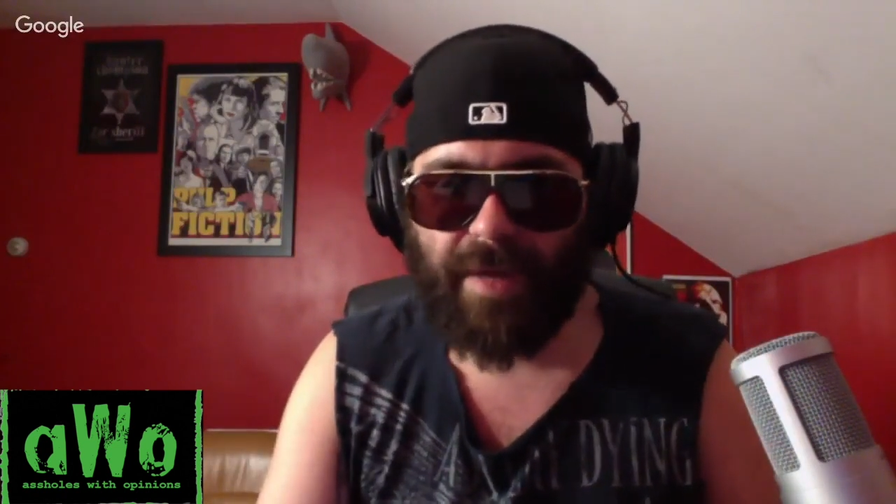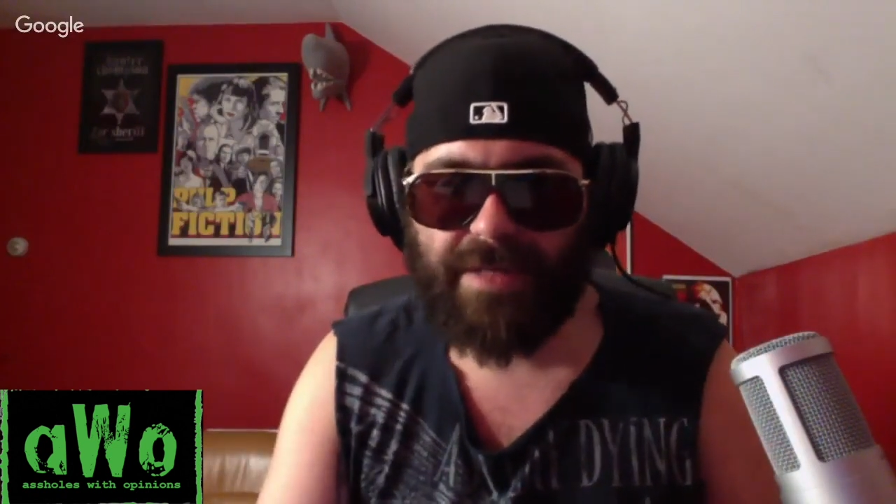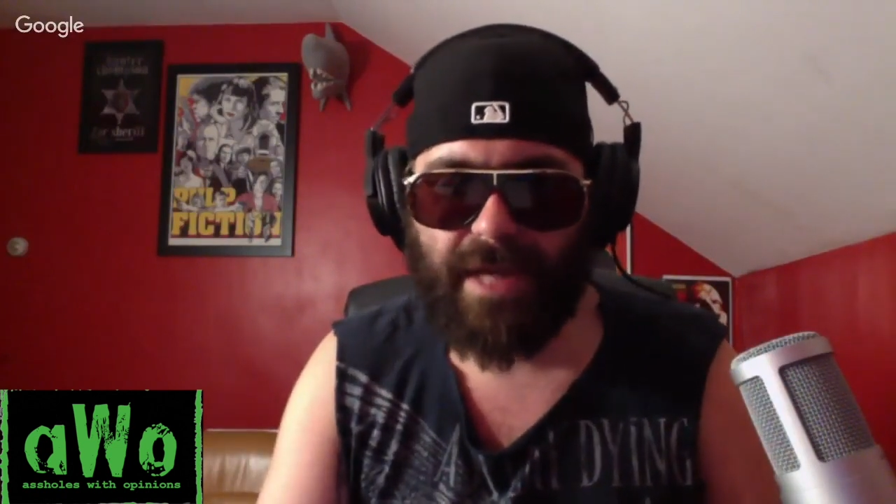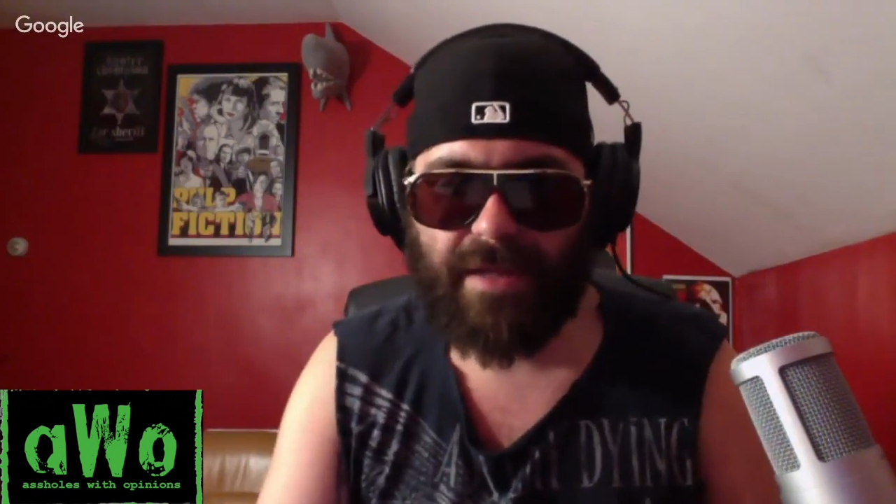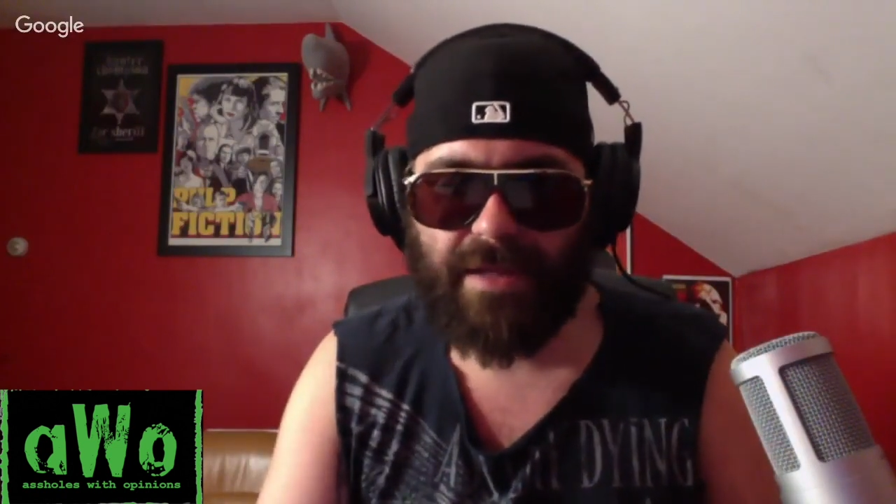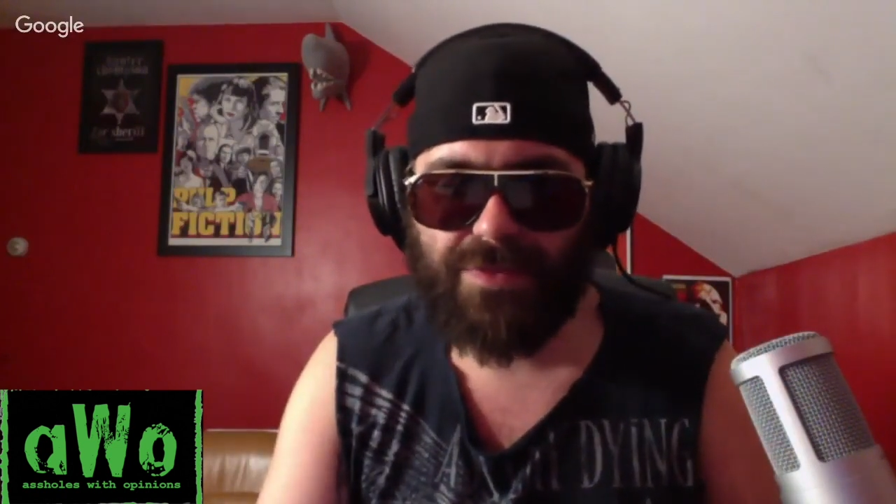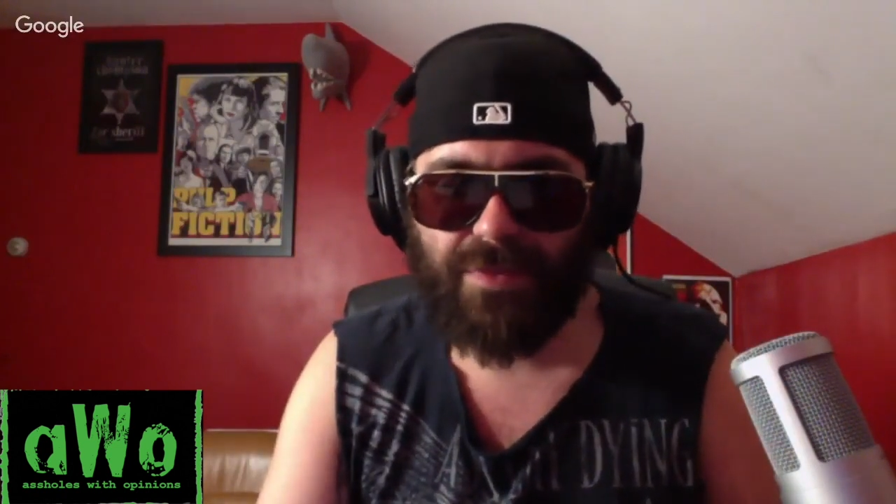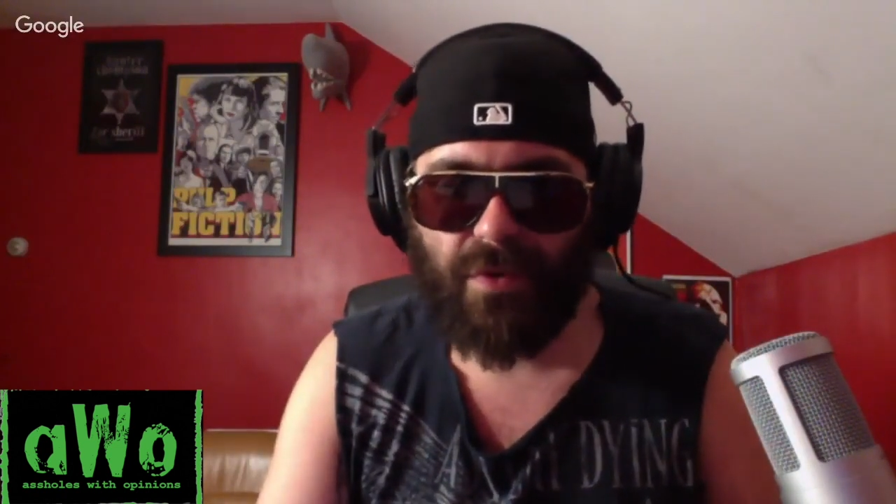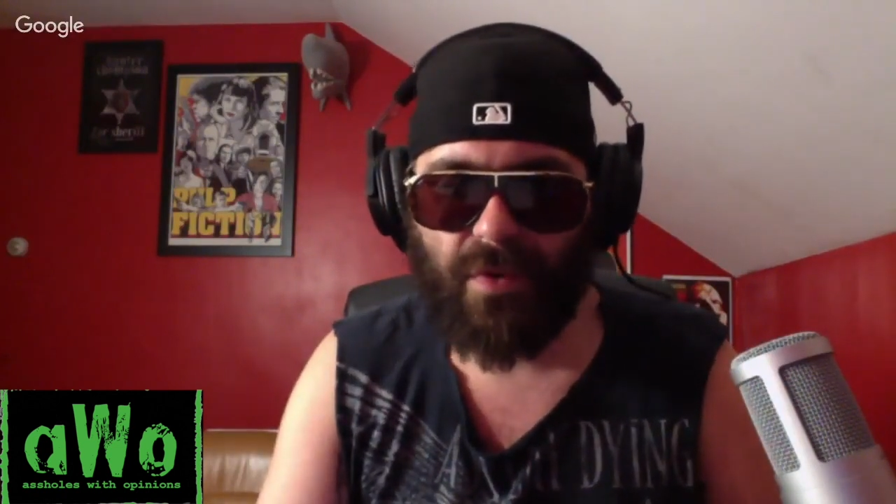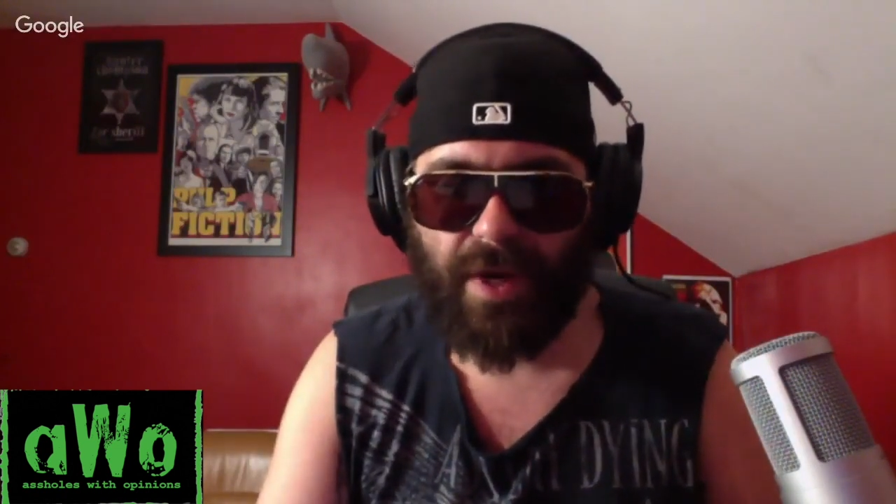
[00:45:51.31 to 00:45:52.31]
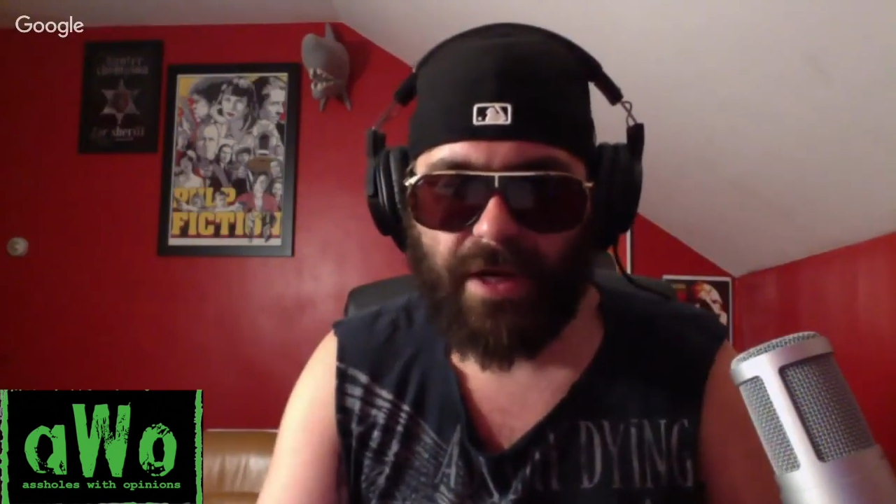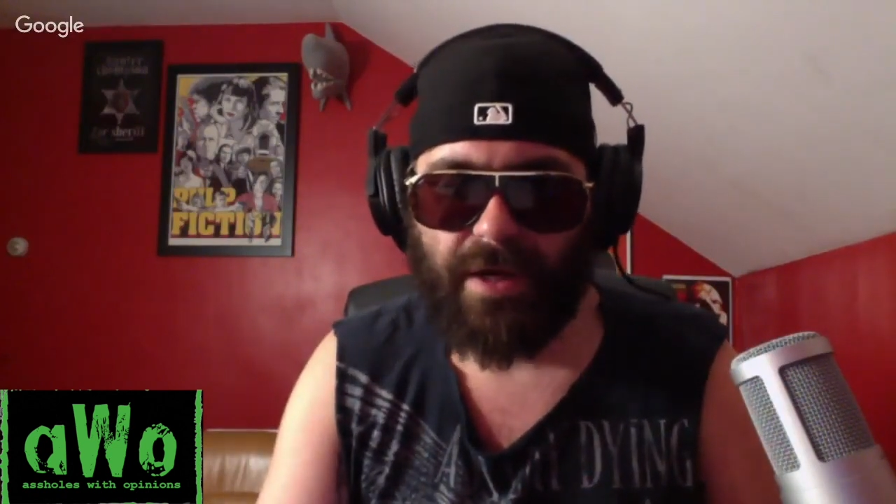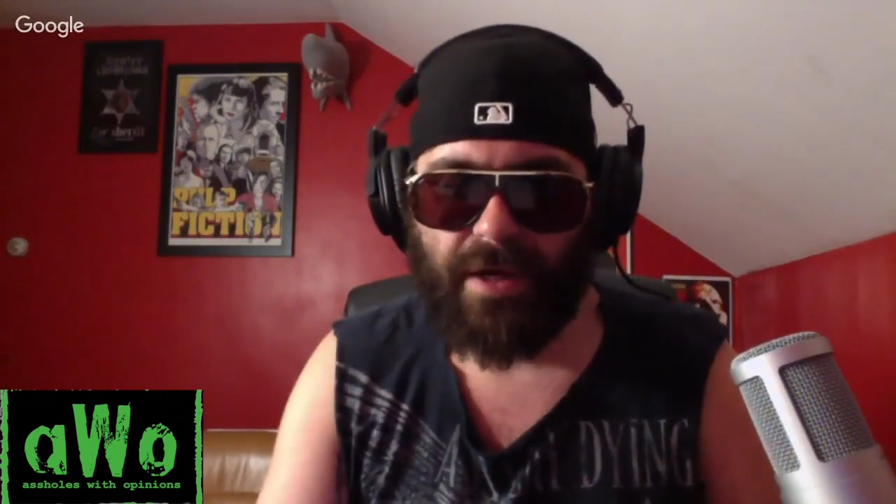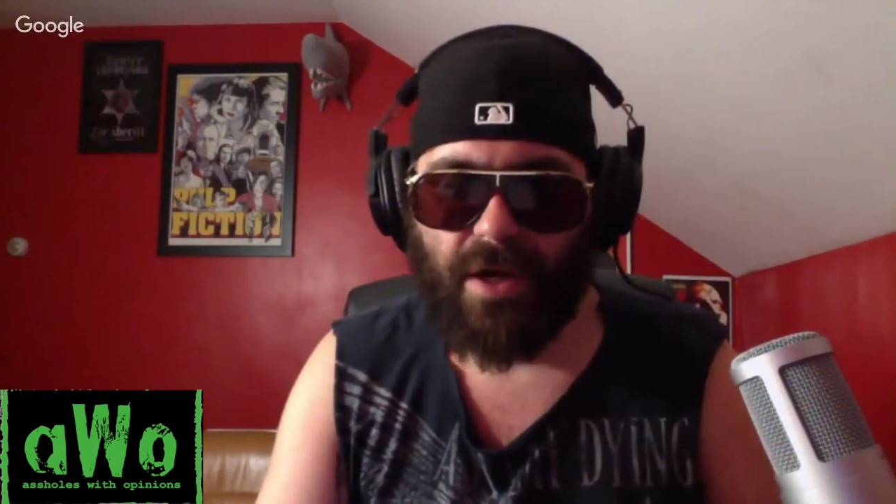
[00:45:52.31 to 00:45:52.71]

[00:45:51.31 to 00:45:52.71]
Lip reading: saying this real quick.